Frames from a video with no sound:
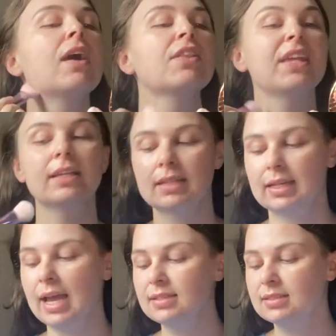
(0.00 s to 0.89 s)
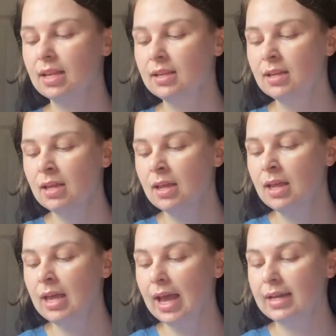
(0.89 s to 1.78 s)
I guess.
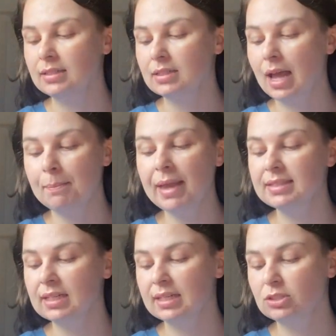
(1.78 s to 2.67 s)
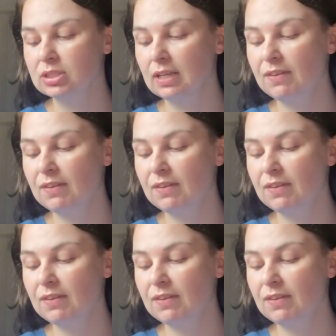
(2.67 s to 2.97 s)
And I basically just give